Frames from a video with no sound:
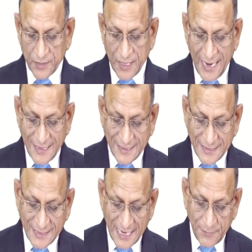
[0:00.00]
and this
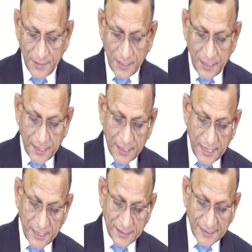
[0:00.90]
is having
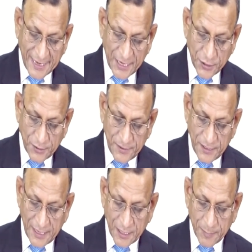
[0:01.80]
integration
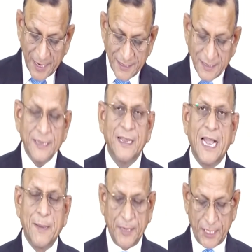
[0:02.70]
with enterprise
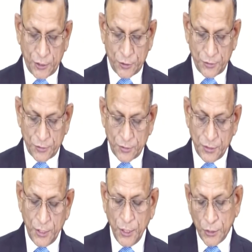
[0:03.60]
applications.
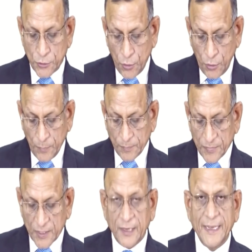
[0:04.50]
So
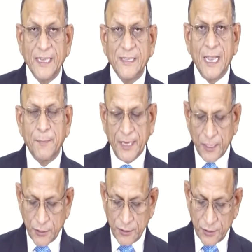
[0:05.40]
legacy
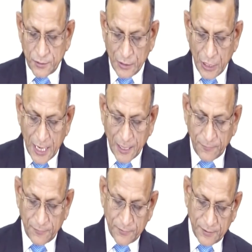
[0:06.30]
applications, lot
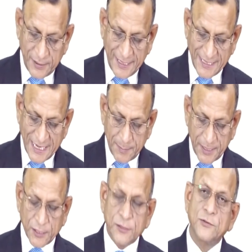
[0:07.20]
of legacy
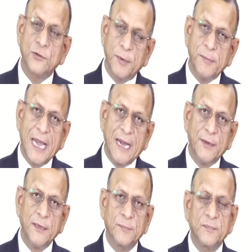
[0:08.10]
applications you may be
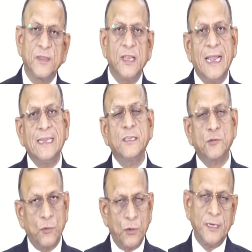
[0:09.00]
having, and this
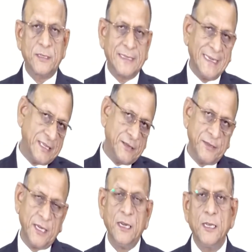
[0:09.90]
all is connected
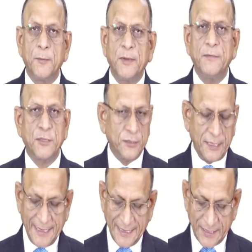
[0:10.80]
with the previous to the
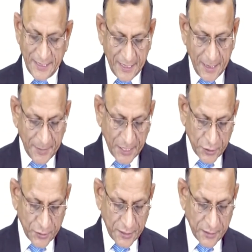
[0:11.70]
legacy
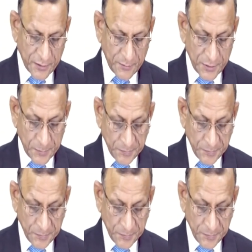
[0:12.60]
application systems.